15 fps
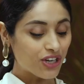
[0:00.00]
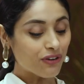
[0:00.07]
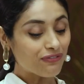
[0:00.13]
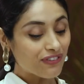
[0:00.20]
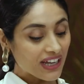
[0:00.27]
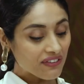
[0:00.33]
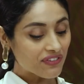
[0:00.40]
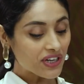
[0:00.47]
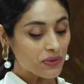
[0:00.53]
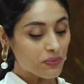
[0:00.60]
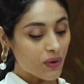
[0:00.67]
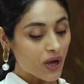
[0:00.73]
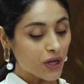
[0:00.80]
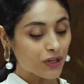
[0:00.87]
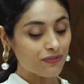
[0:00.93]
Your favorite
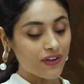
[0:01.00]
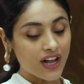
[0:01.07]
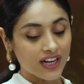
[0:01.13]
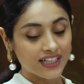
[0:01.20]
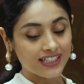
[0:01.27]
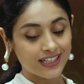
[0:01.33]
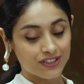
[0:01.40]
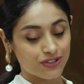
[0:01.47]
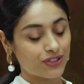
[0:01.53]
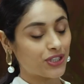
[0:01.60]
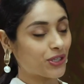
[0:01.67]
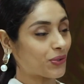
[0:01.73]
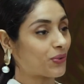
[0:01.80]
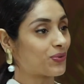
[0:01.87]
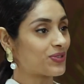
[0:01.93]
work of architecture
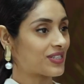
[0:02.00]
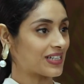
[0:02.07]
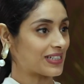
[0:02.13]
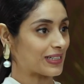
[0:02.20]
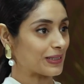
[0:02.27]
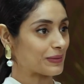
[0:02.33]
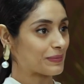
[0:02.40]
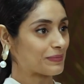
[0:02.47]
in your own city?